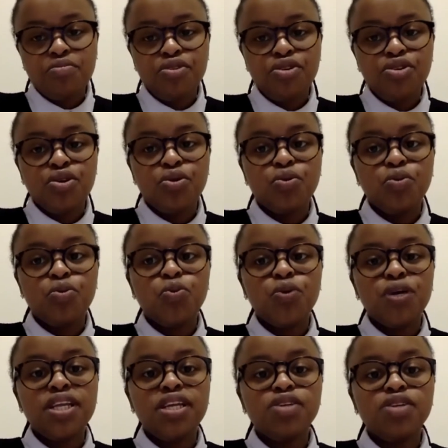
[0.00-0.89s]
You know,
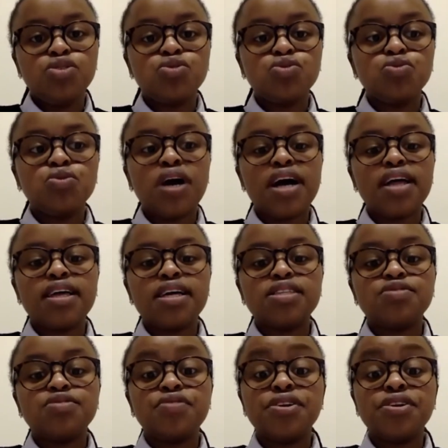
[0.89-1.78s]
we need to,
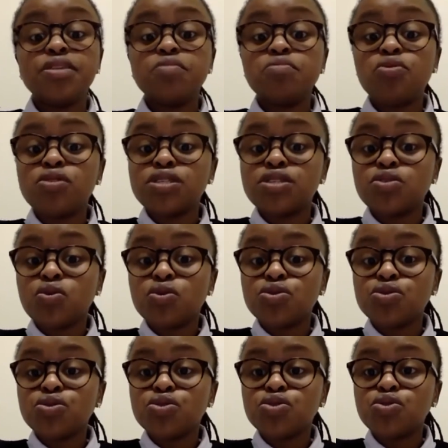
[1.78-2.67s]
it's very important
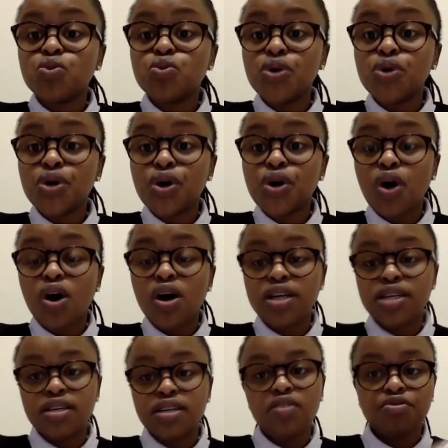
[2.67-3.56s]
also to work
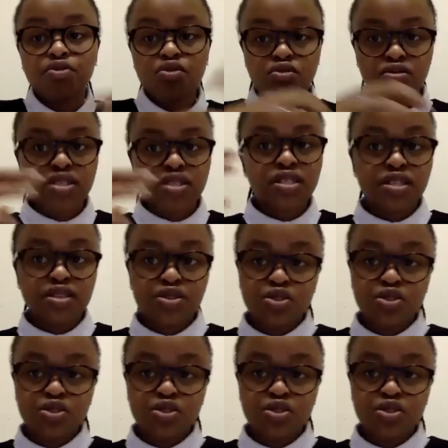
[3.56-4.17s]
on, of course, the